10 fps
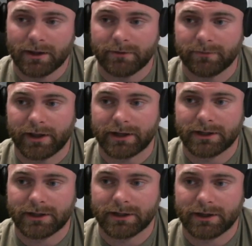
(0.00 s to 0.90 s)
But
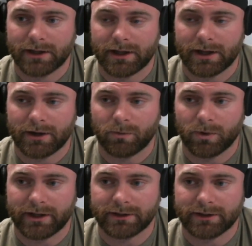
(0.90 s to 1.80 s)

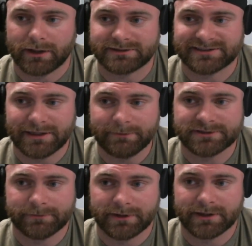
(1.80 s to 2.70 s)
what seems
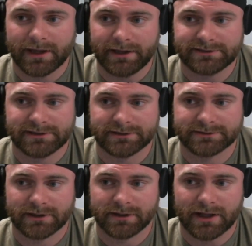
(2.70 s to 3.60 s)
to be the case
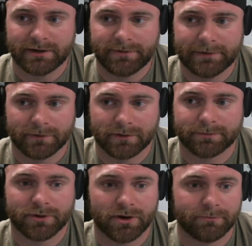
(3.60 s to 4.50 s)
is a lot of people are
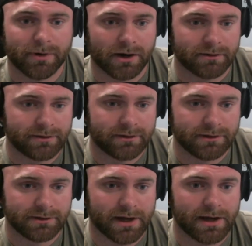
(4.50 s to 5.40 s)
pro-birth,
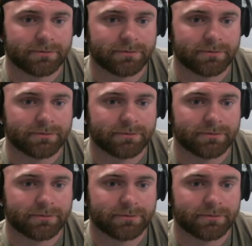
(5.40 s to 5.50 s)
not